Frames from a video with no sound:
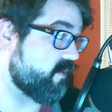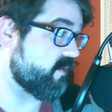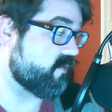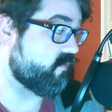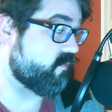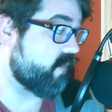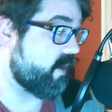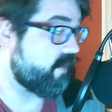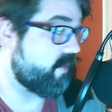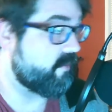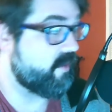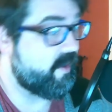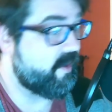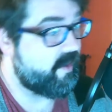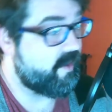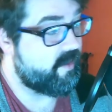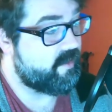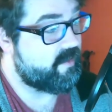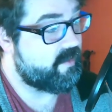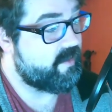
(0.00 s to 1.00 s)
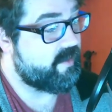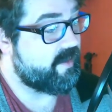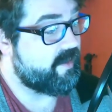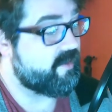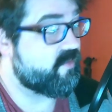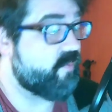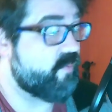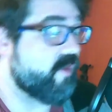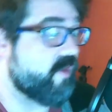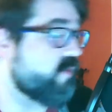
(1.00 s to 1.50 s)
right? And
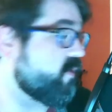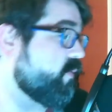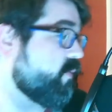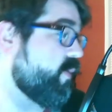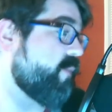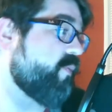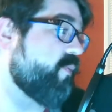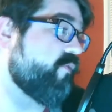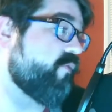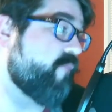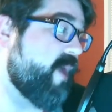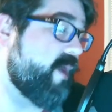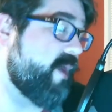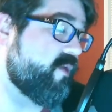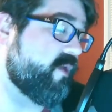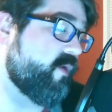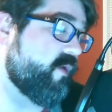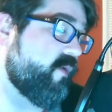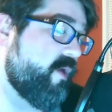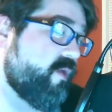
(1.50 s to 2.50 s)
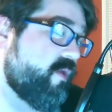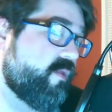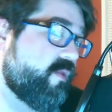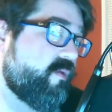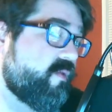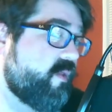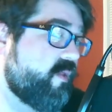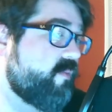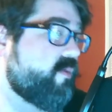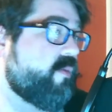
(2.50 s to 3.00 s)
especially people of my generation, there
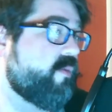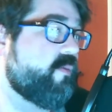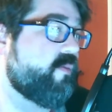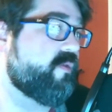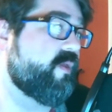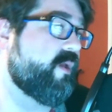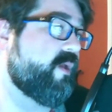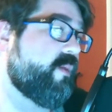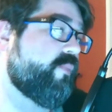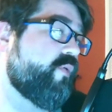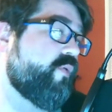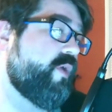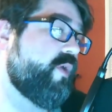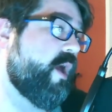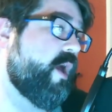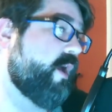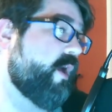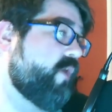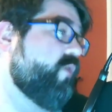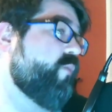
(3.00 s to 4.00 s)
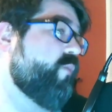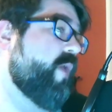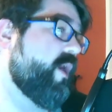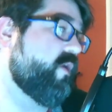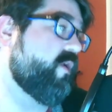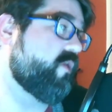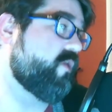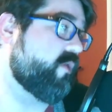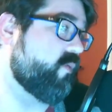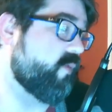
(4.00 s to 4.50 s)
seems almost like a
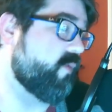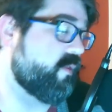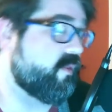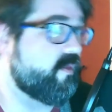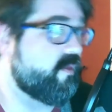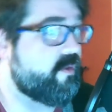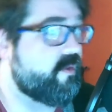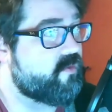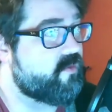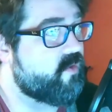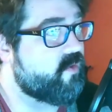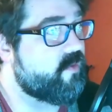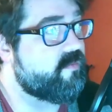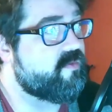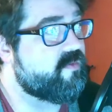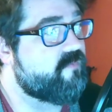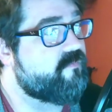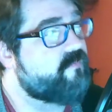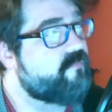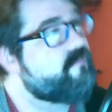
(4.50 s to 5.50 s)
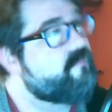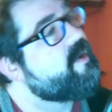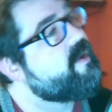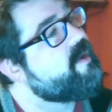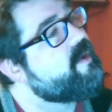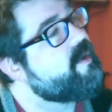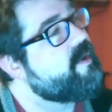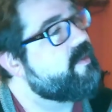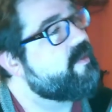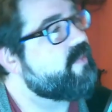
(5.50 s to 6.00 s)
preoccupation with it in terms of
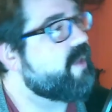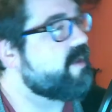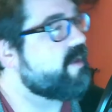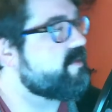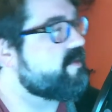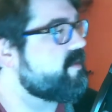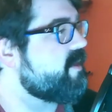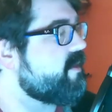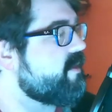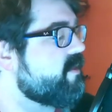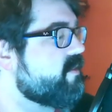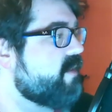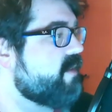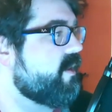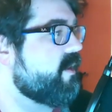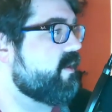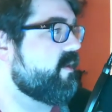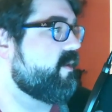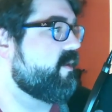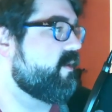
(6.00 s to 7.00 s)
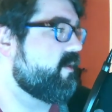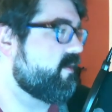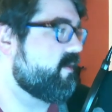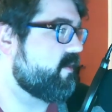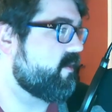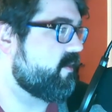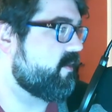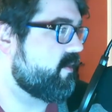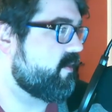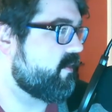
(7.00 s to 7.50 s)
the idea that
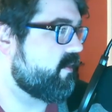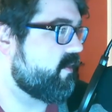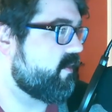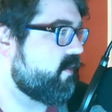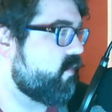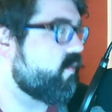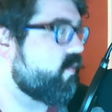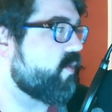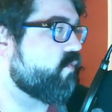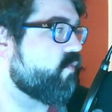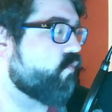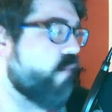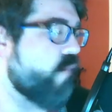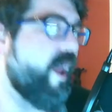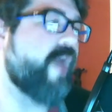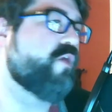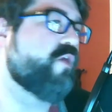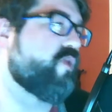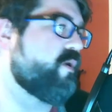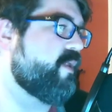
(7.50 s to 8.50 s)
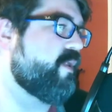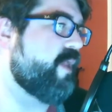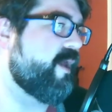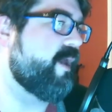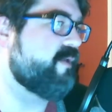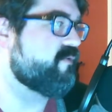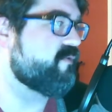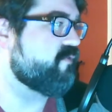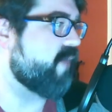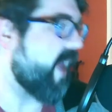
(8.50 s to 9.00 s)
you can
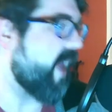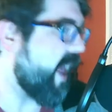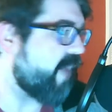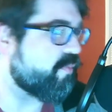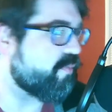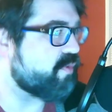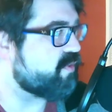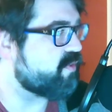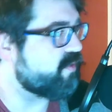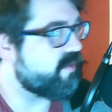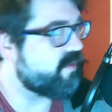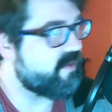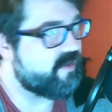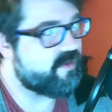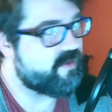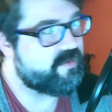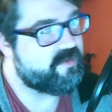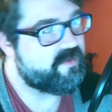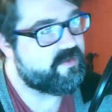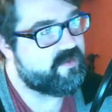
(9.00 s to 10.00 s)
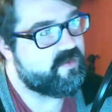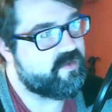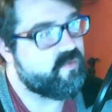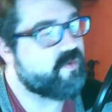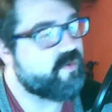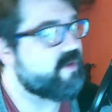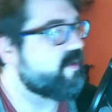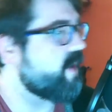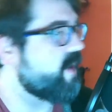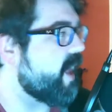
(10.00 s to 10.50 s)
rationalize your apathy. You
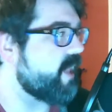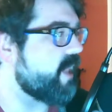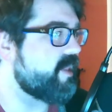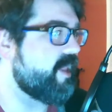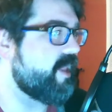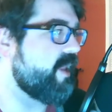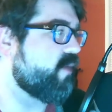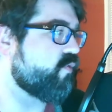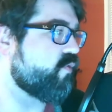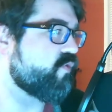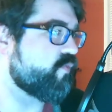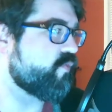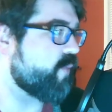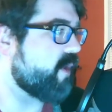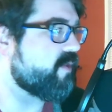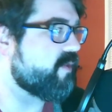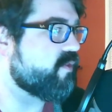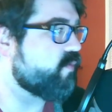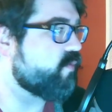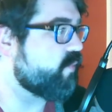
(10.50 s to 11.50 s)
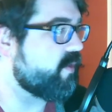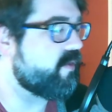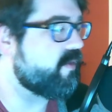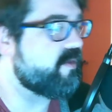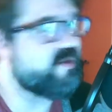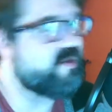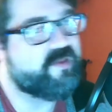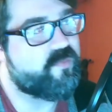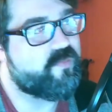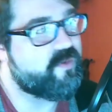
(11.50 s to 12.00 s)
cannot take
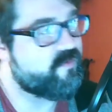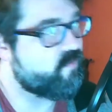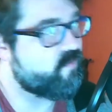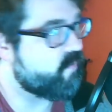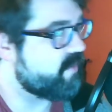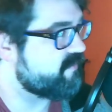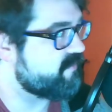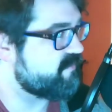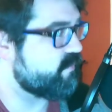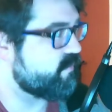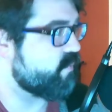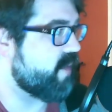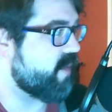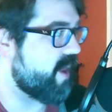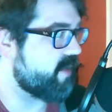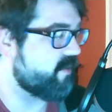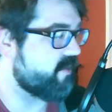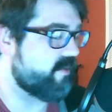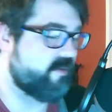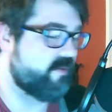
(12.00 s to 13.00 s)
responsibility because what does it matter?